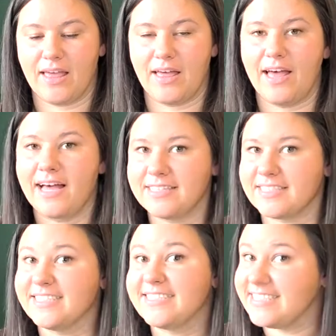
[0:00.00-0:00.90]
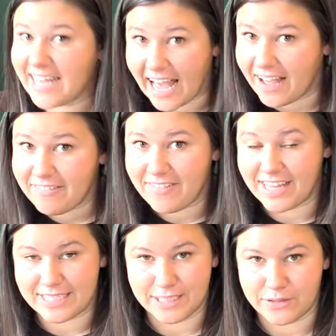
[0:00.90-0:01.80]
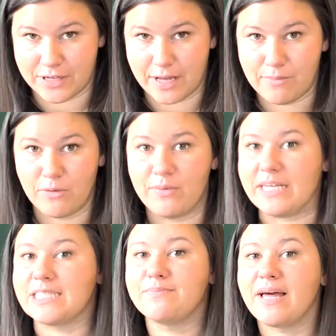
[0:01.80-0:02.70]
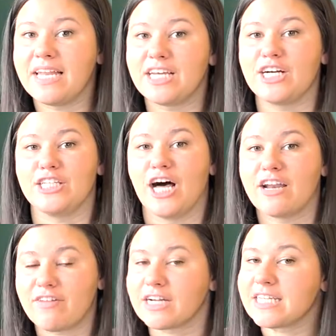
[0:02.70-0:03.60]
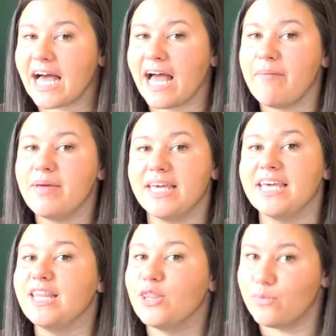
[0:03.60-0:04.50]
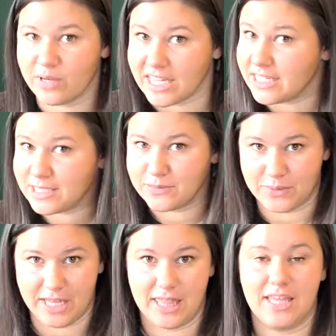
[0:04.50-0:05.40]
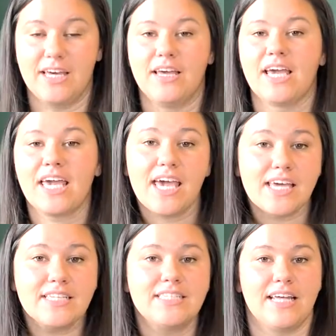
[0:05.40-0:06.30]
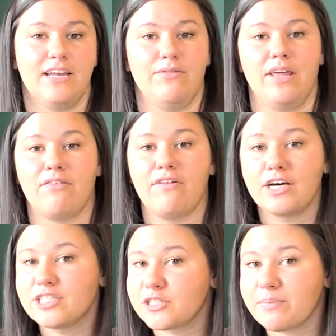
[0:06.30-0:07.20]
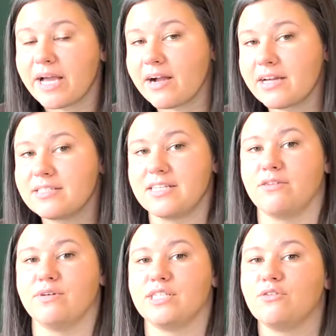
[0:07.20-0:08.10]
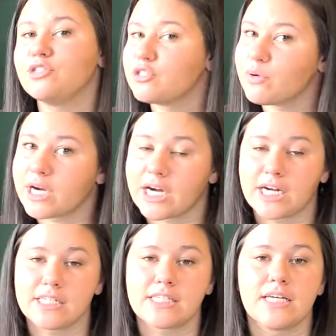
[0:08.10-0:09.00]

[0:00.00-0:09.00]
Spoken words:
As a staff at Skookum, we spend a lot of our time in the weeds with kids and with foster parents and with social workers.